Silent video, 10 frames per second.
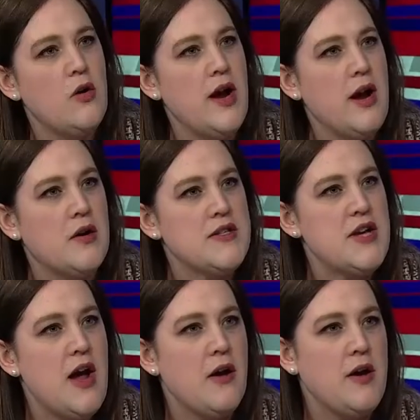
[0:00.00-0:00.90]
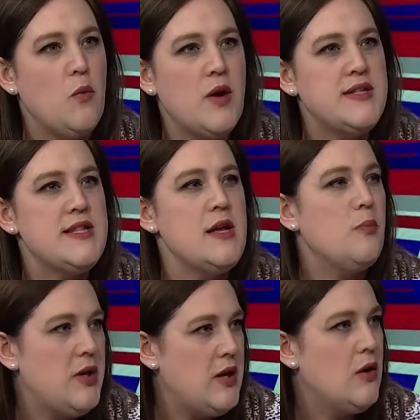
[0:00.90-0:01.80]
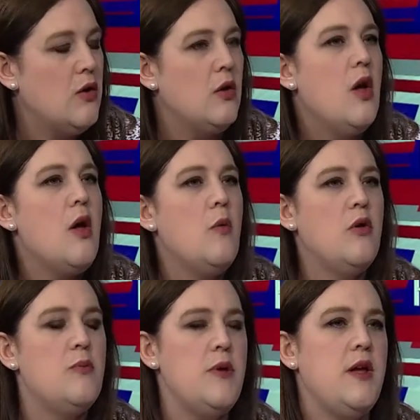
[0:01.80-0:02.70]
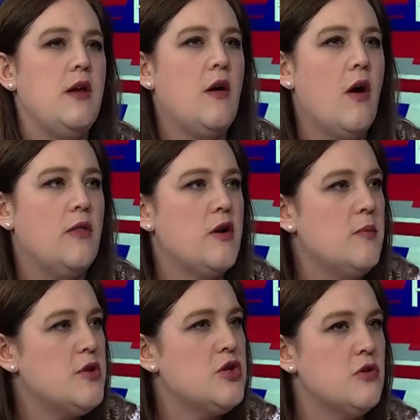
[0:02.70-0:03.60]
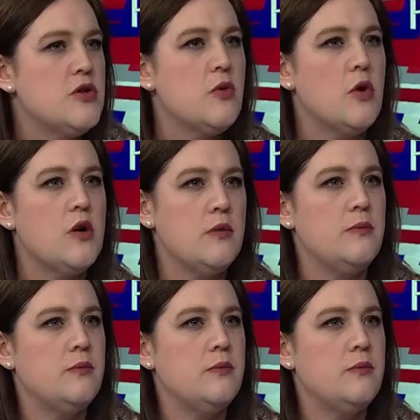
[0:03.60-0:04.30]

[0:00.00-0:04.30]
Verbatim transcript: go to Harris County? What's the appeal with being on the commissioner's court?